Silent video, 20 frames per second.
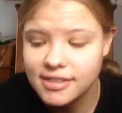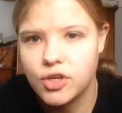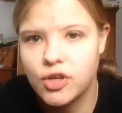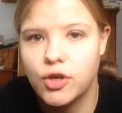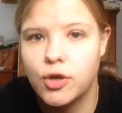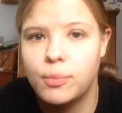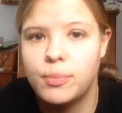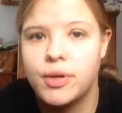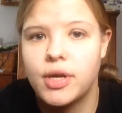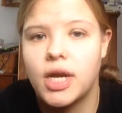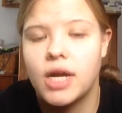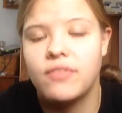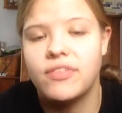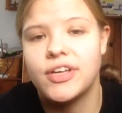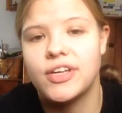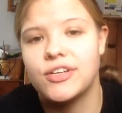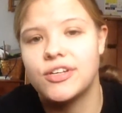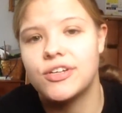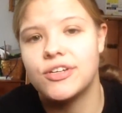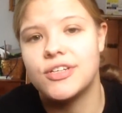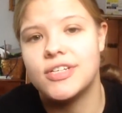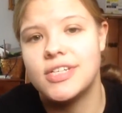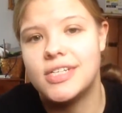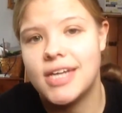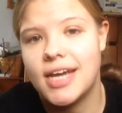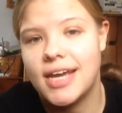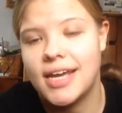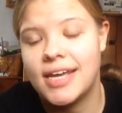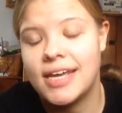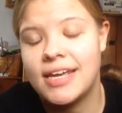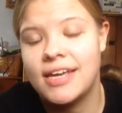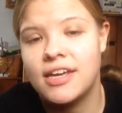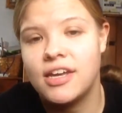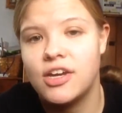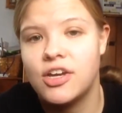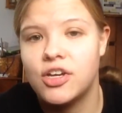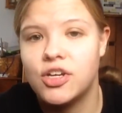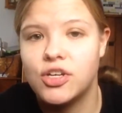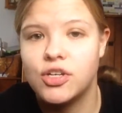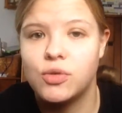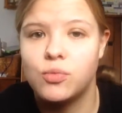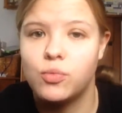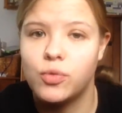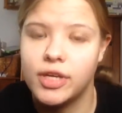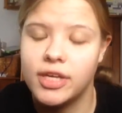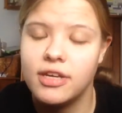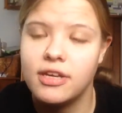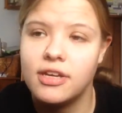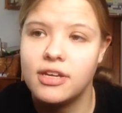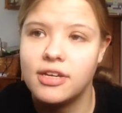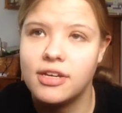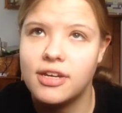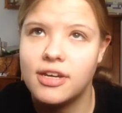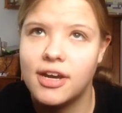I hope you're having a good day, a good week.